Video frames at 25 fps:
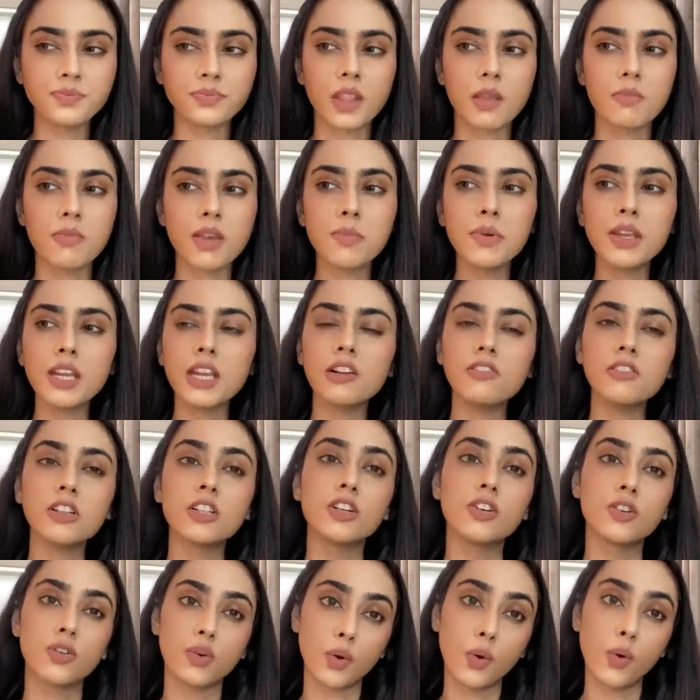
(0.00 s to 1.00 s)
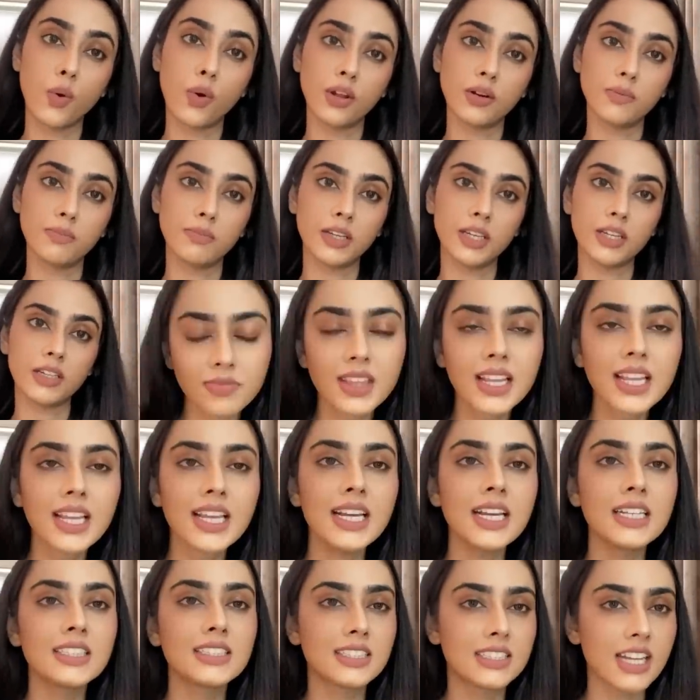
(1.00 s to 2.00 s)
Maybe it will grow on me.
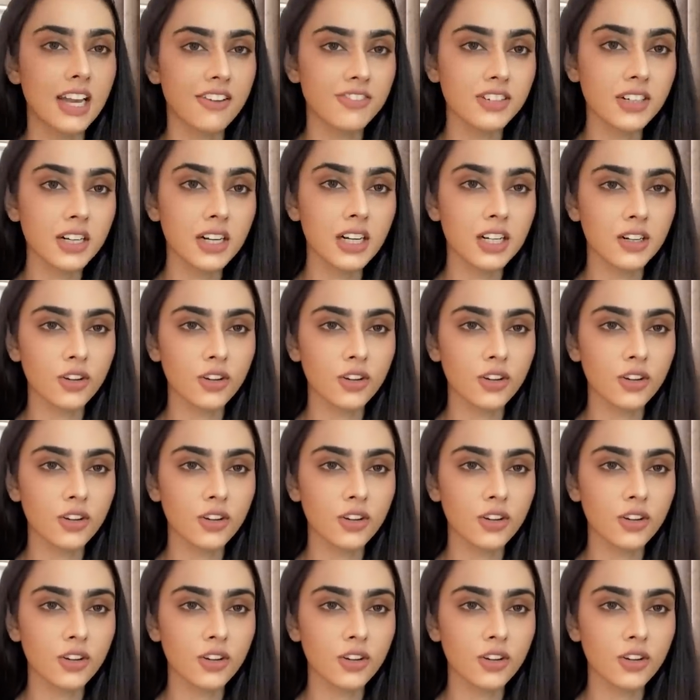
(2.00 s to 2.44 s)
It's definitely